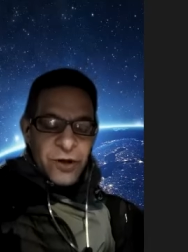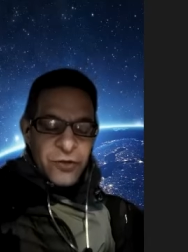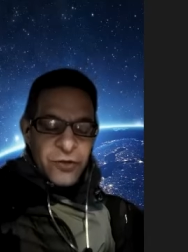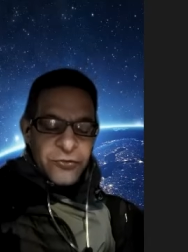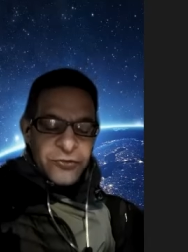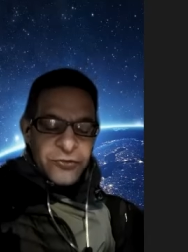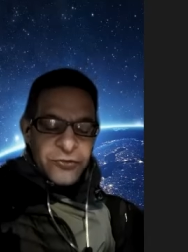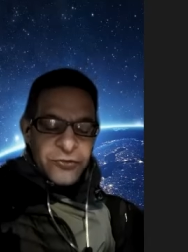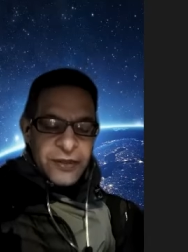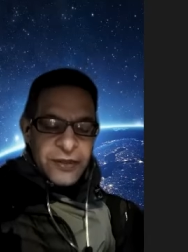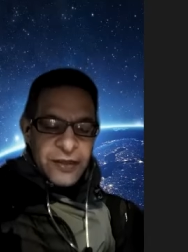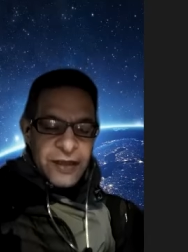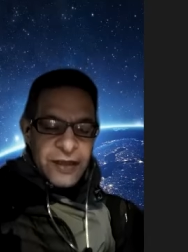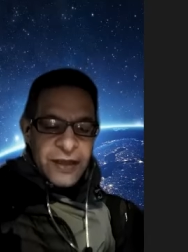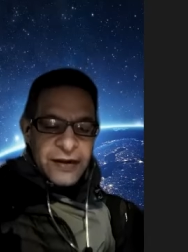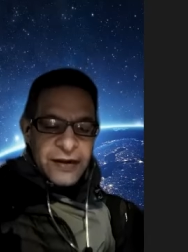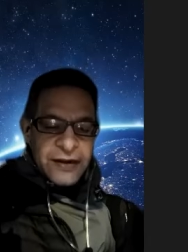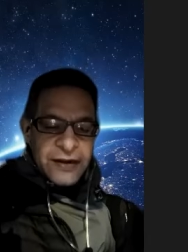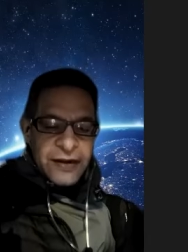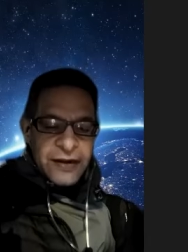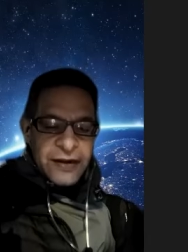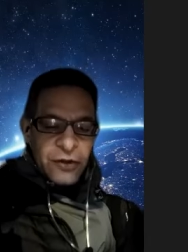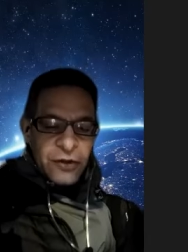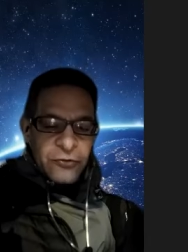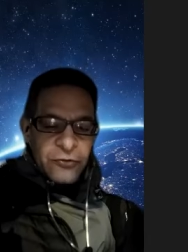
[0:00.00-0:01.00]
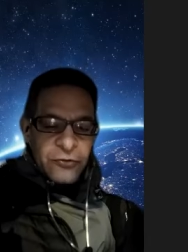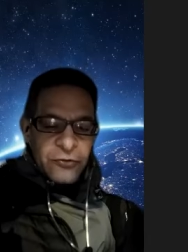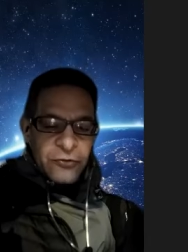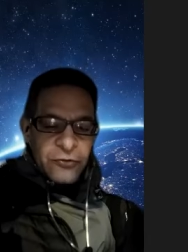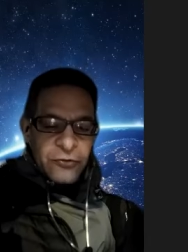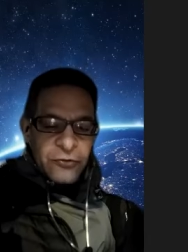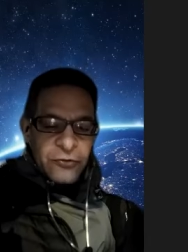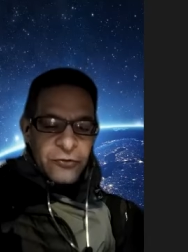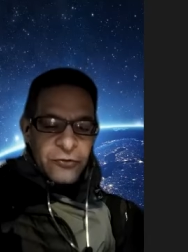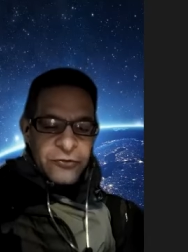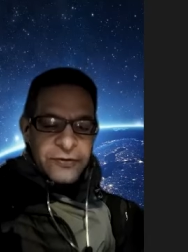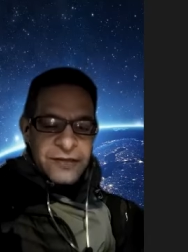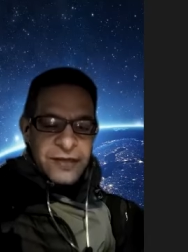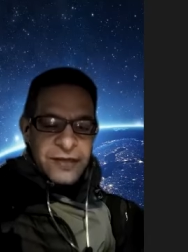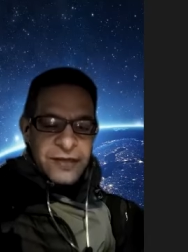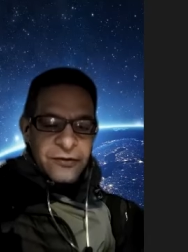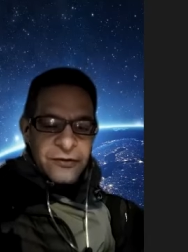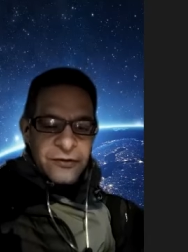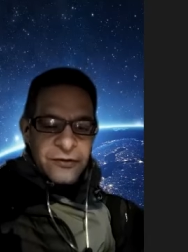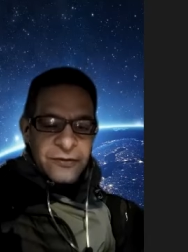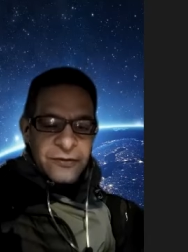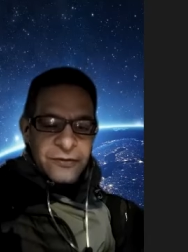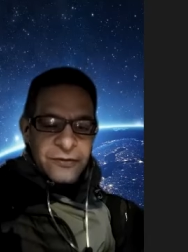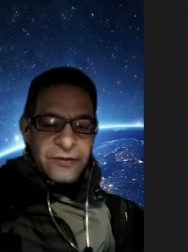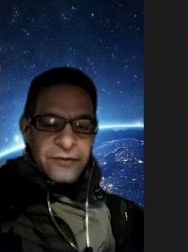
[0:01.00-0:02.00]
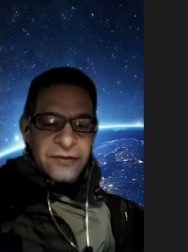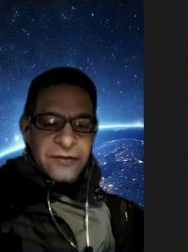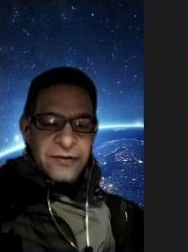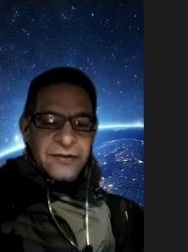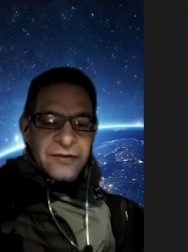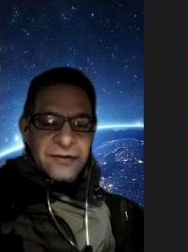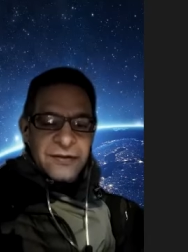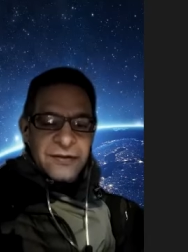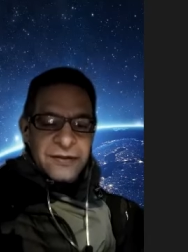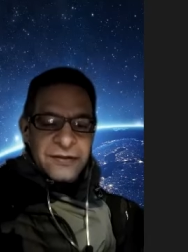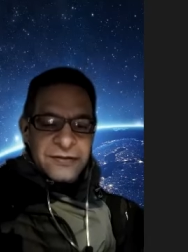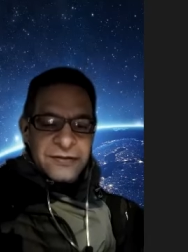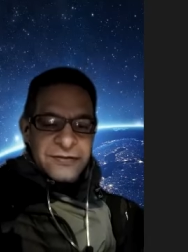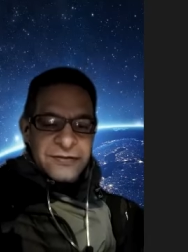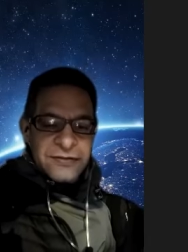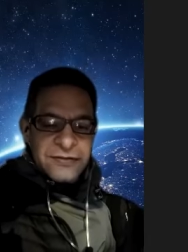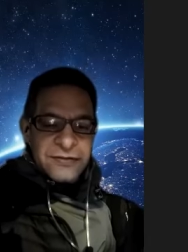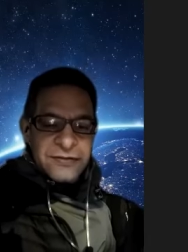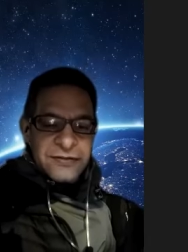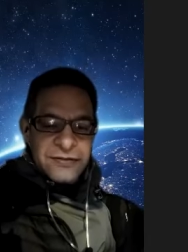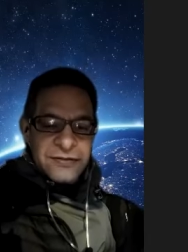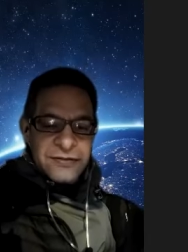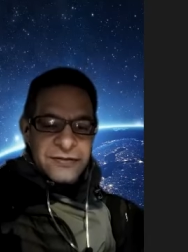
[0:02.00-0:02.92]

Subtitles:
Wealthy and healthy together is